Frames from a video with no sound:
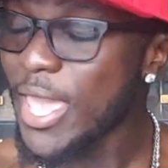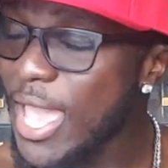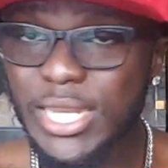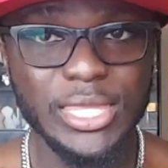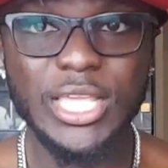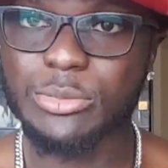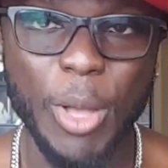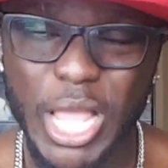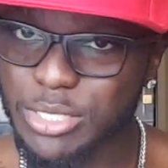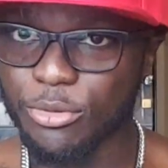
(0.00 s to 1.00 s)
anything's
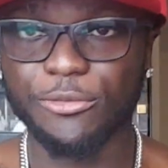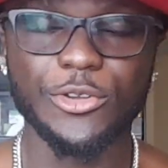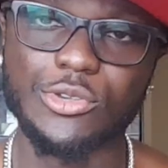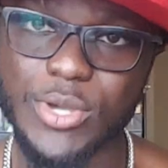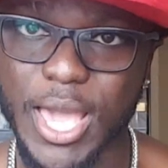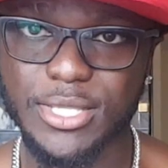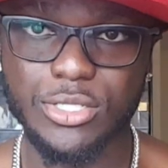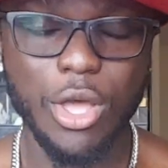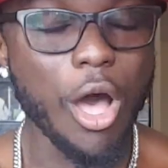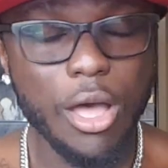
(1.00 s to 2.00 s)
possible for you
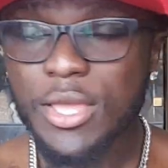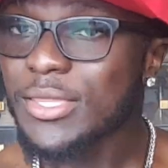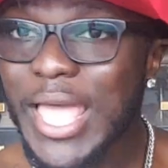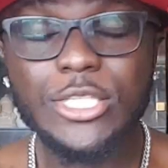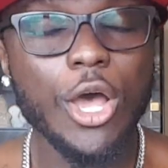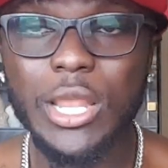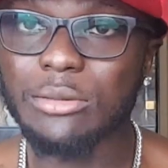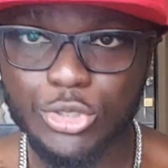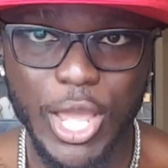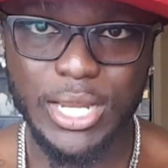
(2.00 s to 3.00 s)
guys. That's all
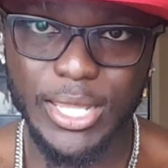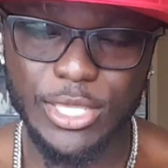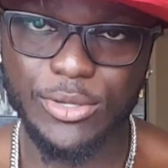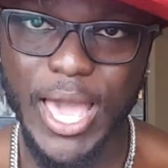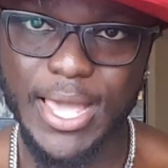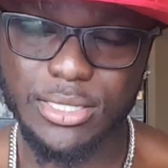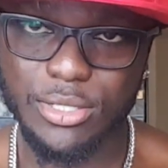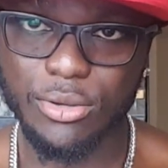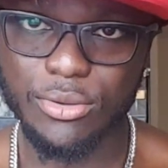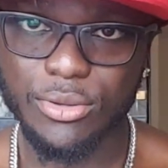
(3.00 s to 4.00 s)
I'm trying to let you guys
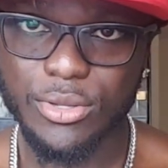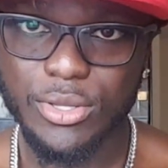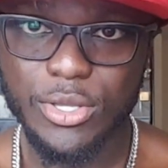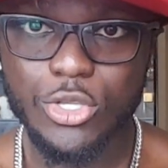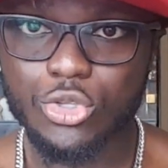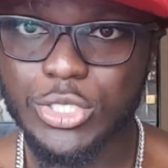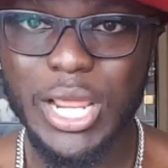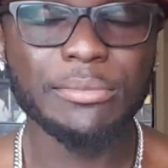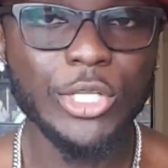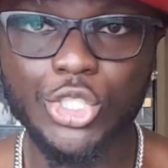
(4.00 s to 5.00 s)
know. So today
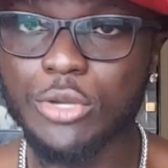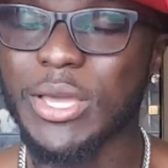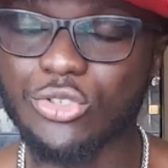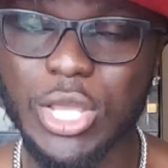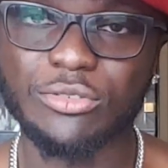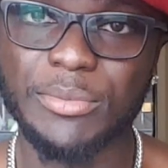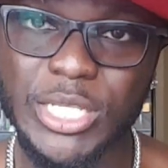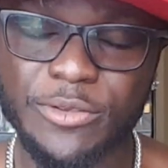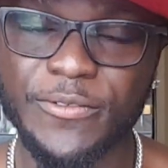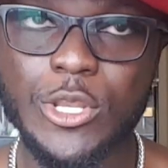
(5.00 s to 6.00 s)
I'm going to show you my
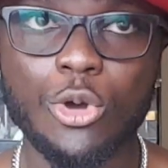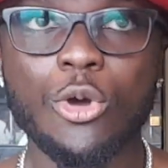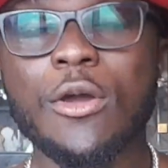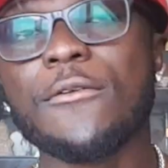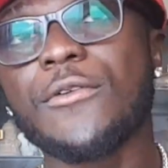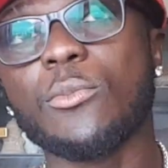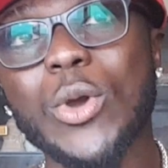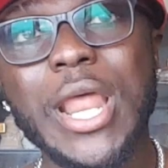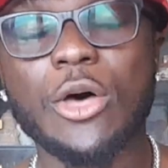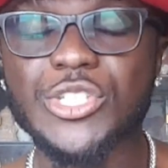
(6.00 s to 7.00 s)
transformation video from
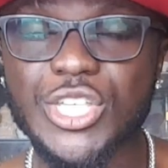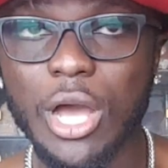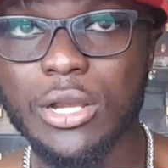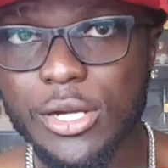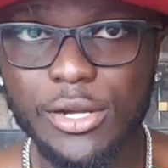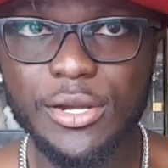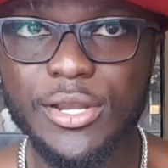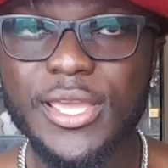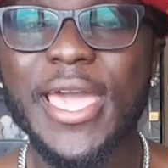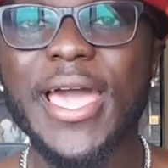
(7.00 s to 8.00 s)
when I was younger
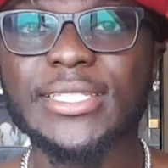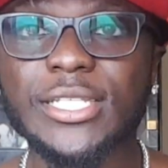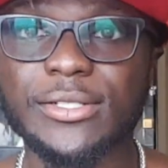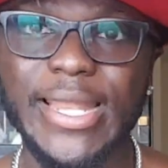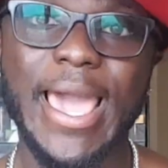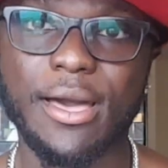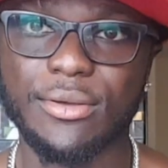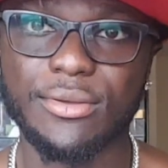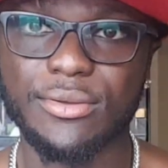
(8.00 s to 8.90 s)
until now.